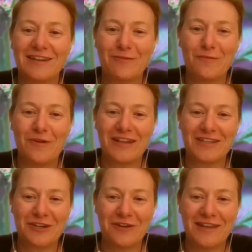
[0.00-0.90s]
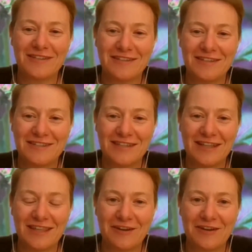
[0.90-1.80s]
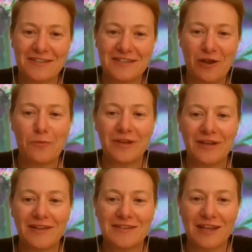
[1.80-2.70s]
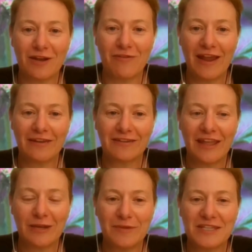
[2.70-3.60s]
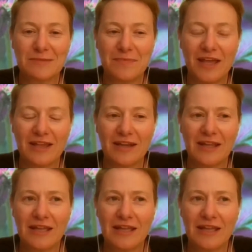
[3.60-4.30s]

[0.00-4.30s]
what it showed us is that there is an openness around cannabis, but